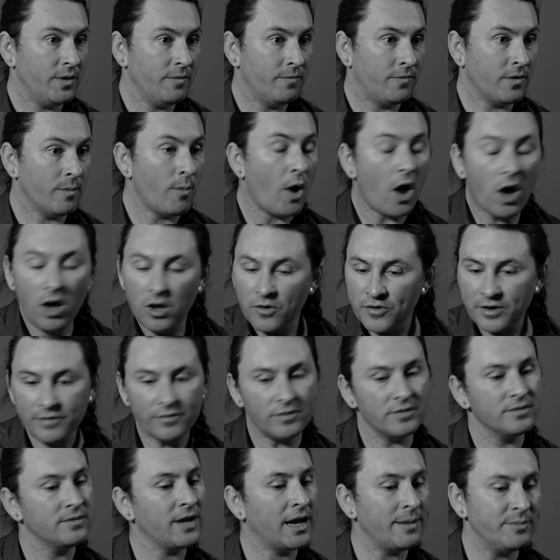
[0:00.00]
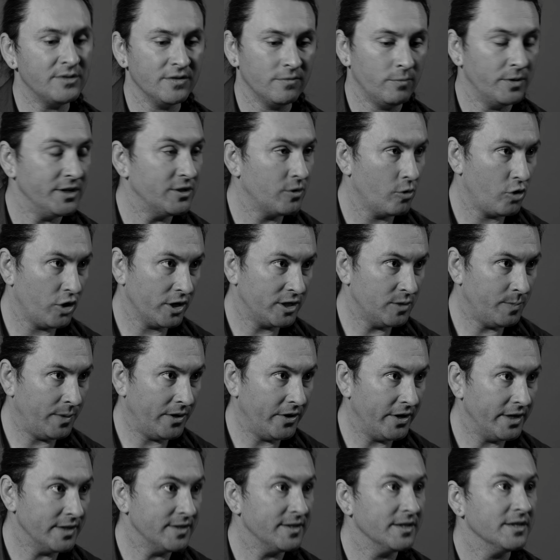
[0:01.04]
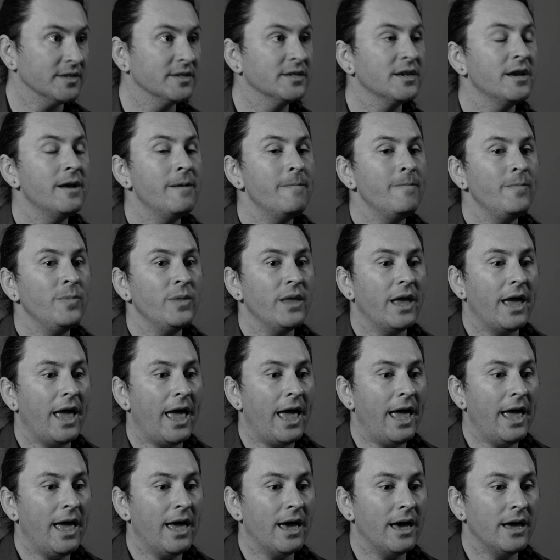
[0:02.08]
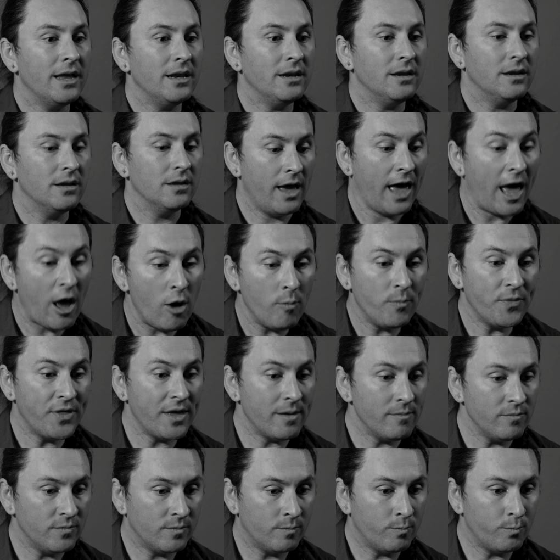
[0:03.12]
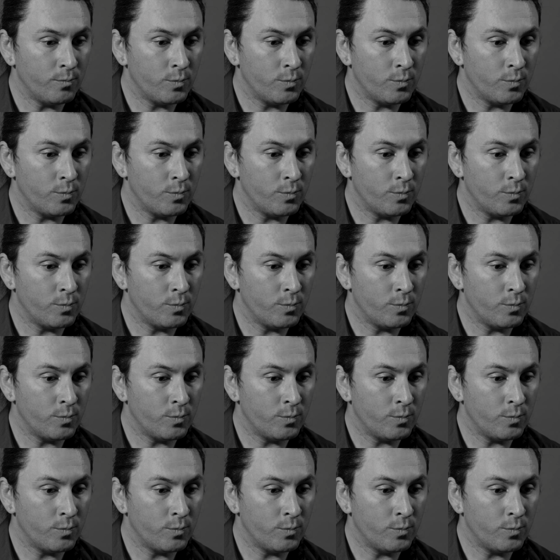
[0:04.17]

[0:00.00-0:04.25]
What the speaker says: from all different types of research experiences and help them